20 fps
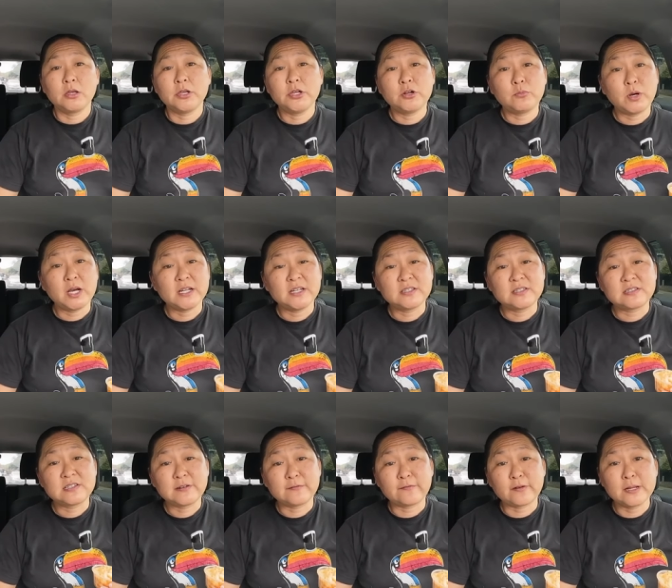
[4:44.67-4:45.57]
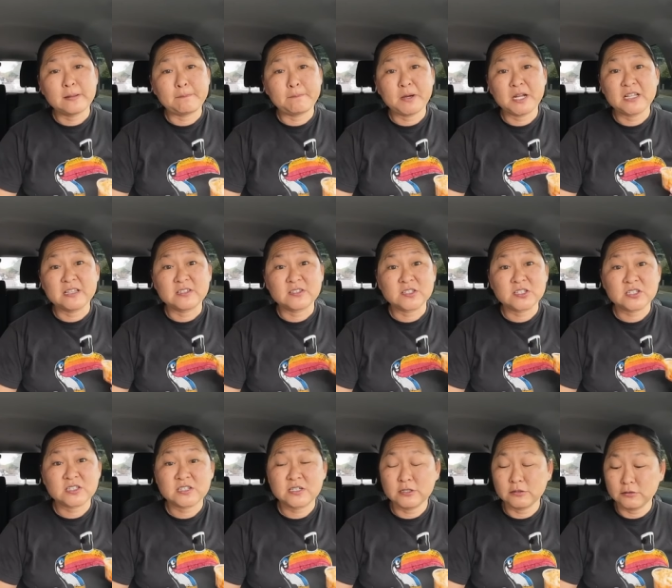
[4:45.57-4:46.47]
You know what? It's different, but it's
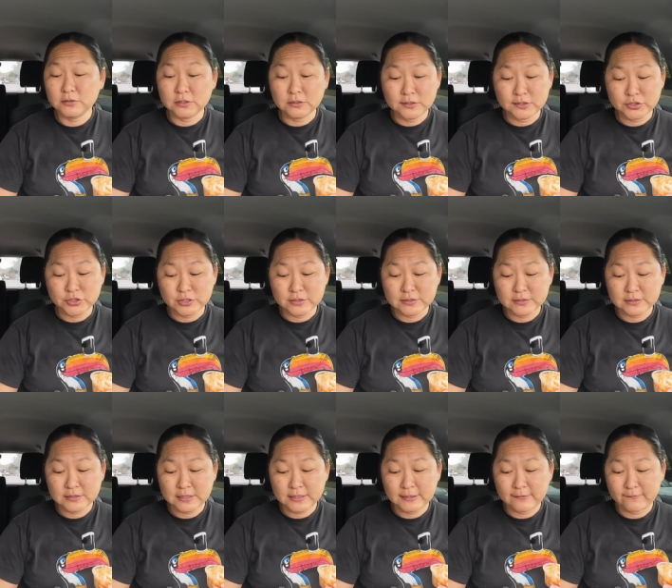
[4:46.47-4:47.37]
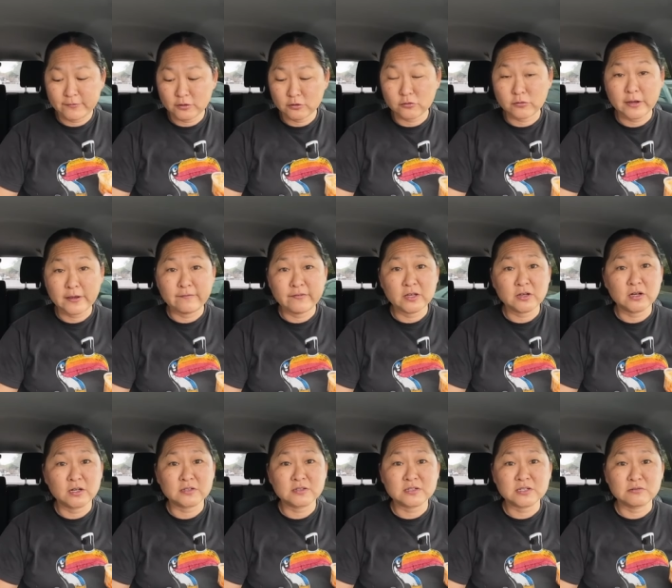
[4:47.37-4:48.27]
still delicious. And if you're craving
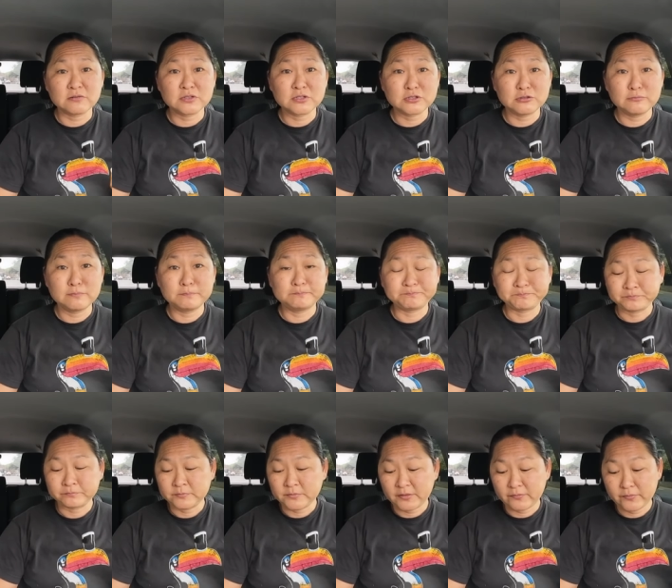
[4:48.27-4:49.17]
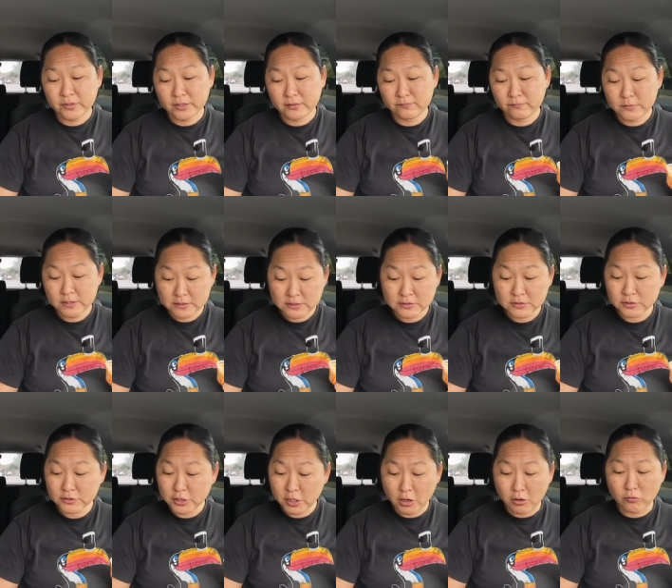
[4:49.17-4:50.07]
oxtail soup, then this
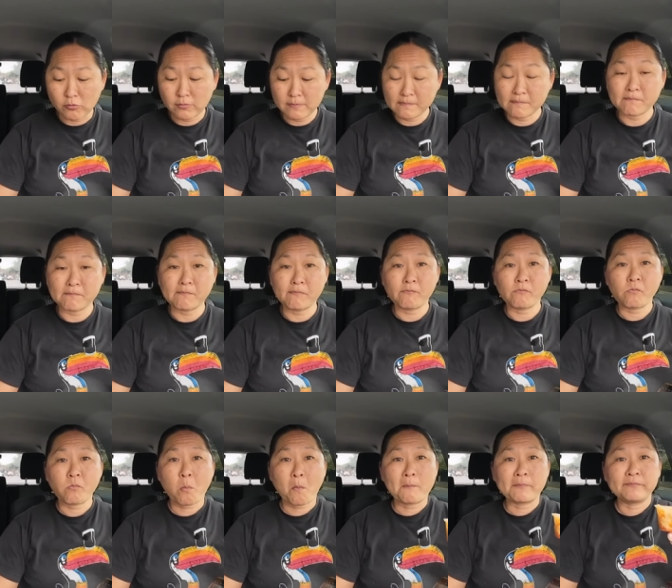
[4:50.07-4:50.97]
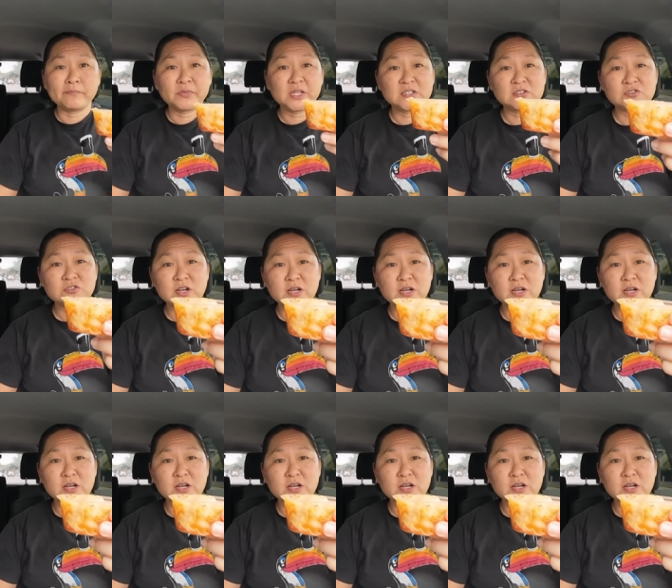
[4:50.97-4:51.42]
is a go. Let's